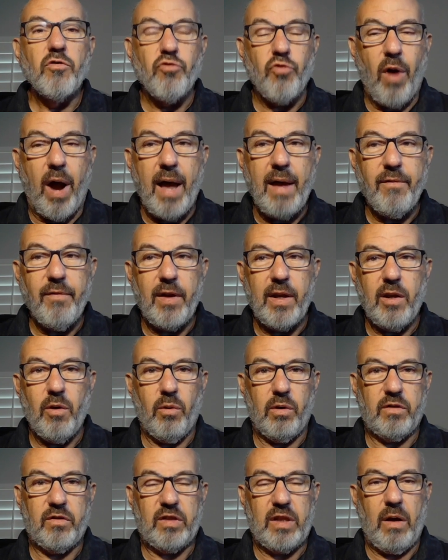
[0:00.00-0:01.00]
driving
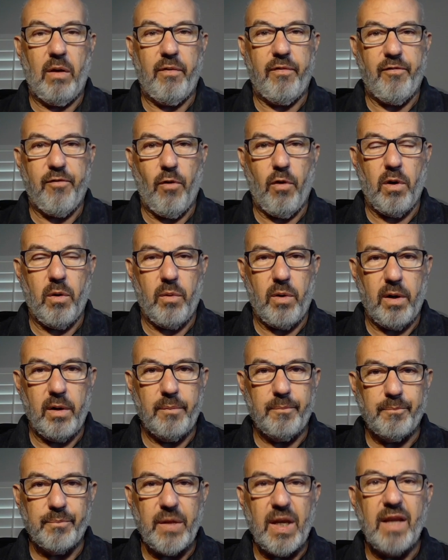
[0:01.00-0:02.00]
yourself
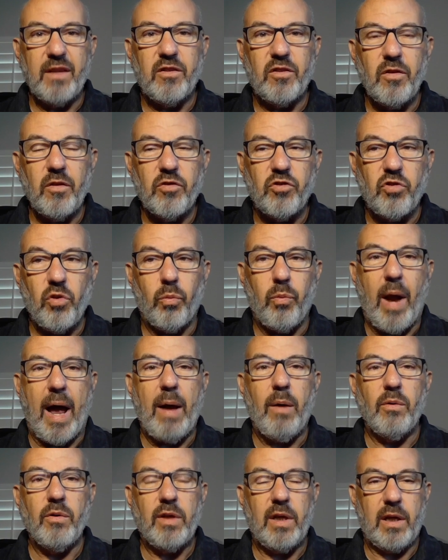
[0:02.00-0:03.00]
forward. It's
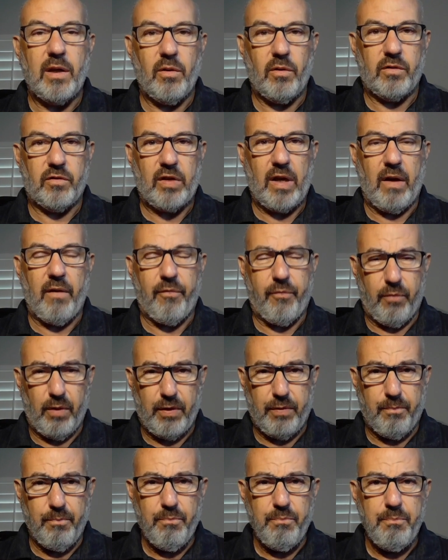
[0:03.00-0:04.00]
surrounding yourself
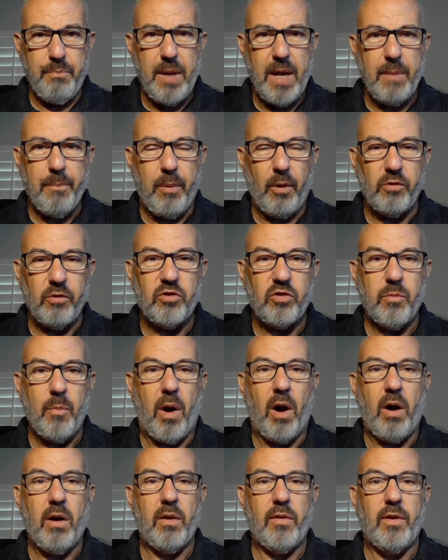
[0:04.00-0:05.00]
with people
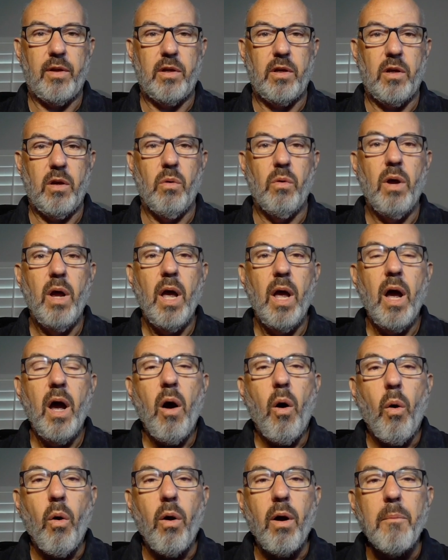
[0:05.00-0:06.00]
smarter than you
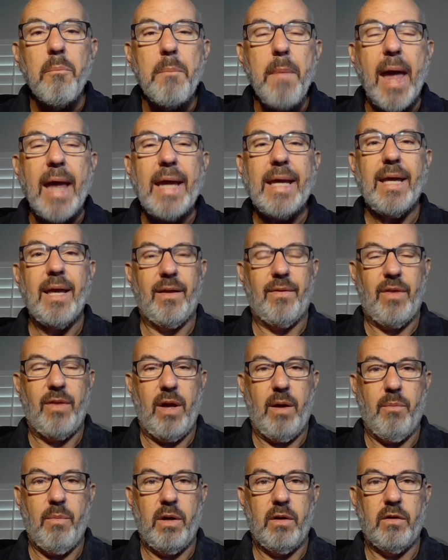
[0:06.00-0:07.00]
or making
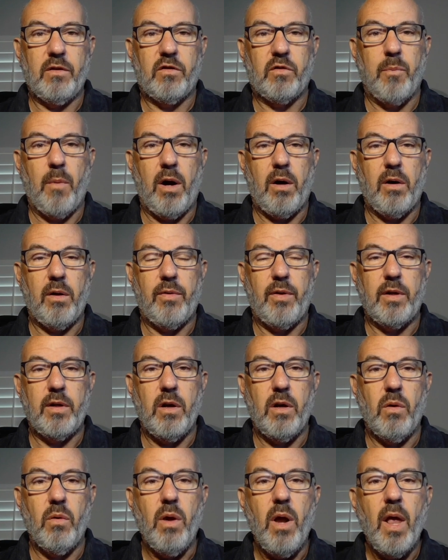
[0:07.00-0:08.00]
them smarter than
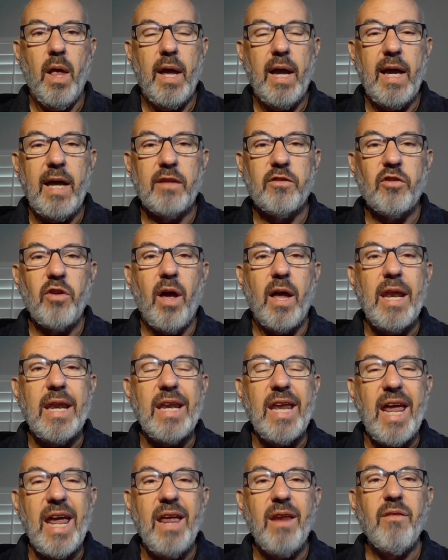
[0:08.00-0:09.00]
you. It's
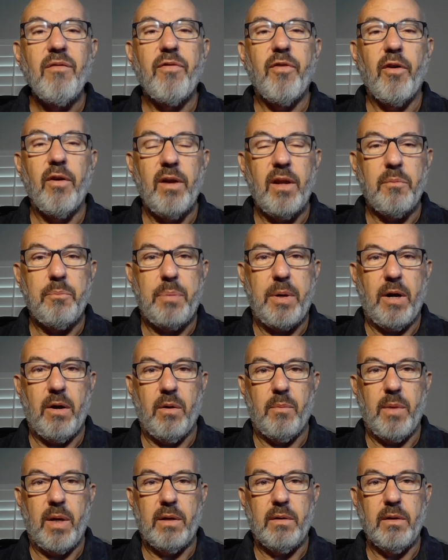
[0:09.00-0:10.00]
an inverted
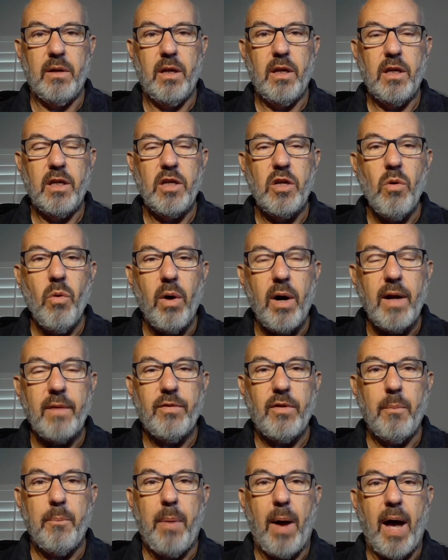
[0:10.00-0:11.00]
pyramid. You are
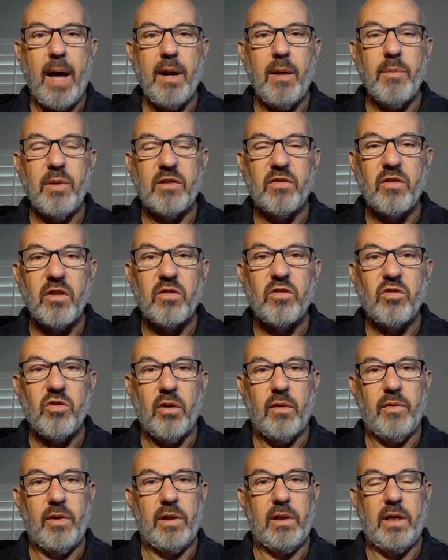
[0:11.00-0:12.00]
at the bottom. It's the
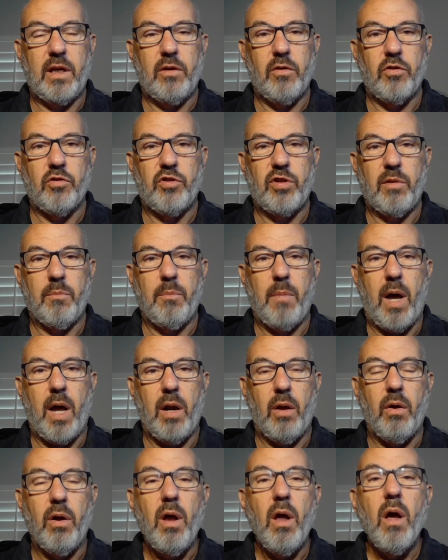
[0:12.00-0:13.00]
servant leadership
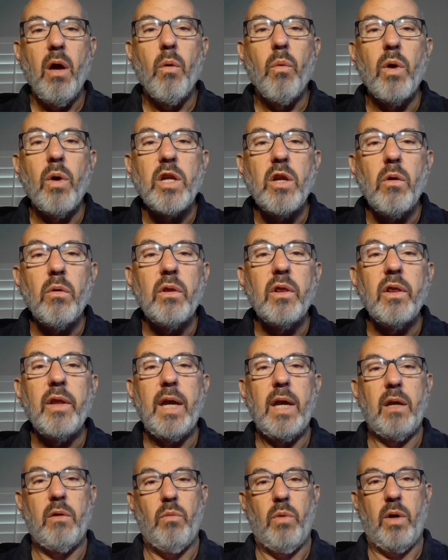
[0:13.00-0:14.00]
model. When you
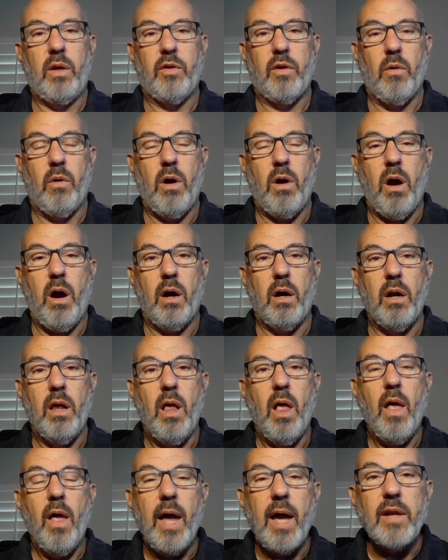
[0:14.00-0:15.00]
lead with your
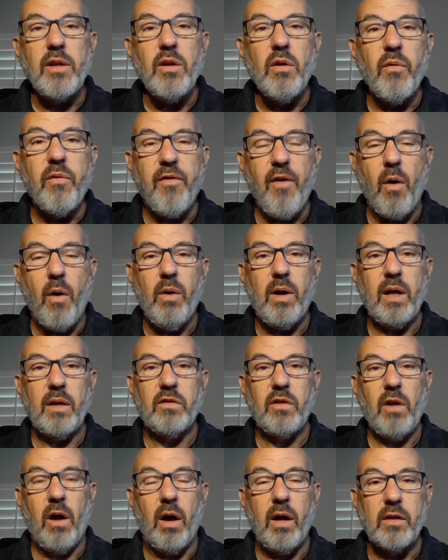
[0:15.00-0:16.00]
heart and you
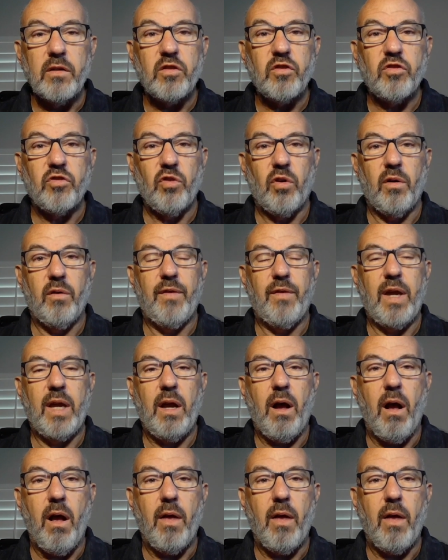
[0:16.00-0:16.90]
focus on serving